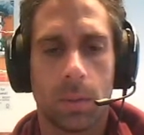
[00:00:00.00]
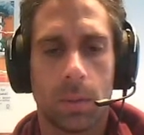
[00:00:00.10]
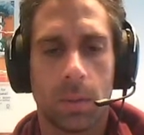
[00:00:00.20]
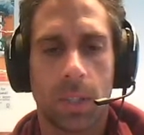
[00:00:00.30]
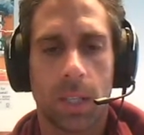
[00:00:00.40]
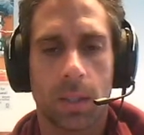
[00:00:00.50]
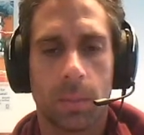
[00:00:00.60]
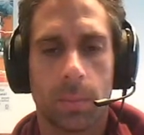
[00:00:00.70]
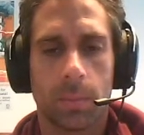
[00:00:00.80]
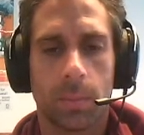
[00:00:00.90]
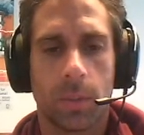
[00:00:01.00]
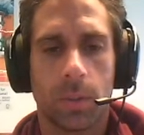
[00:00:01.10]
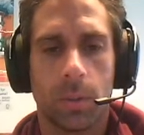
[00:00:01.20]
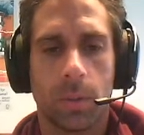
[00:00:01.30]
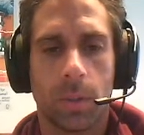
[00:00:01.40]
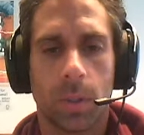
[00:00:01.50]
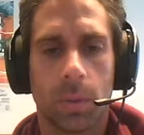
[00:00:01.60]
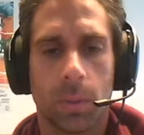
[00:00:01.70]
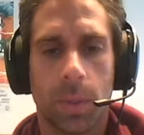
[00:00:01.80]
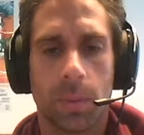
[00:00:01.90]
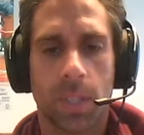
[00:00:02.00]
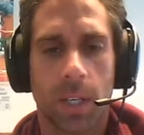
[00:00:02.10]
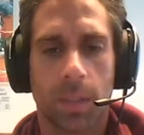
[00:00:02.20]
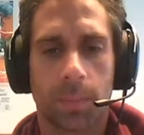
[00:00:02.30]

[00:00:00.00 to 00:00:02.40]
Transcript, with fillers: to get them to your website.